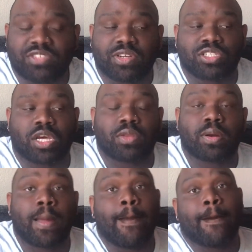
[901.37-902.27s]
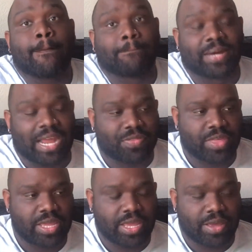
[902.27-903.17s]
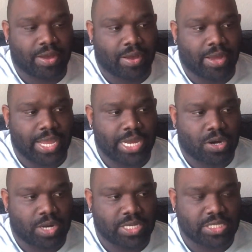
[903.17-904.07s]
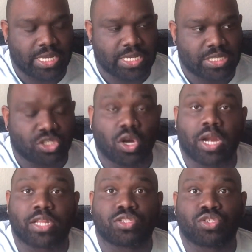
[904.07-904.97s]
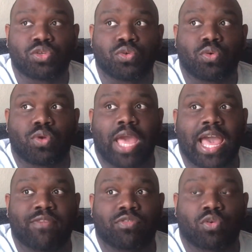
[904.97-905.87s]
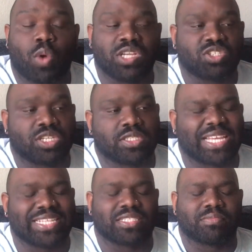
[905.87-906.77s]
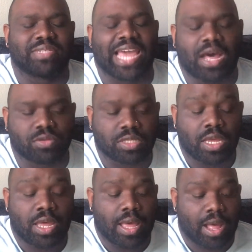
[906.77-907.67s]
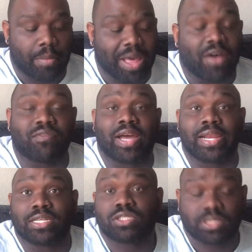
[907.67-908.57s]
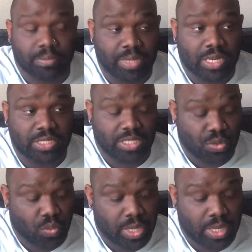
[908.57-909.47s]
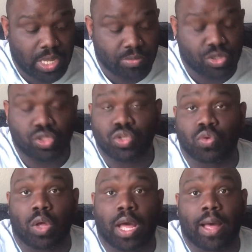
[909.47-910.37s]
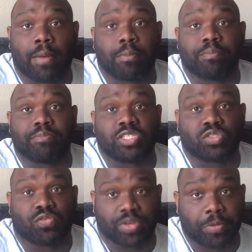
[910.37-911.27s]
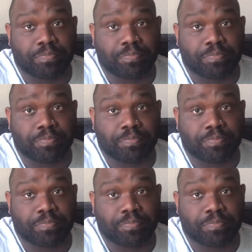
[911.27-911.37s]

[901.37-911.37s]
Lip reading: each other, but I think Aries is starting to have questions and some doubts about financial stability when it comes to Mr. Phil.